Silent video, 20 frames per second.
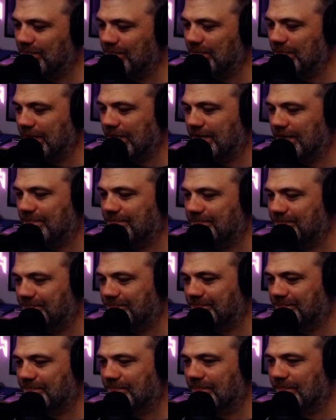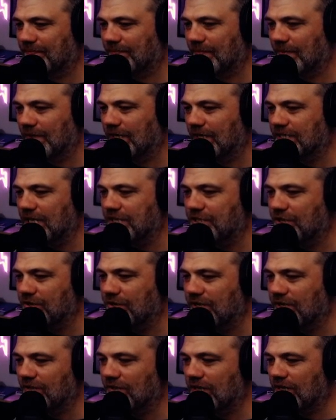But is that show
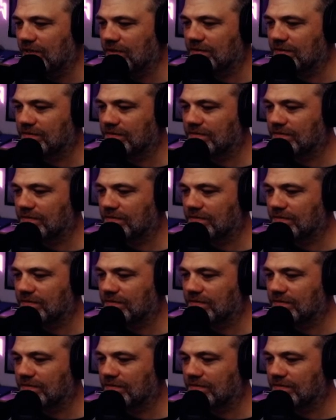still on?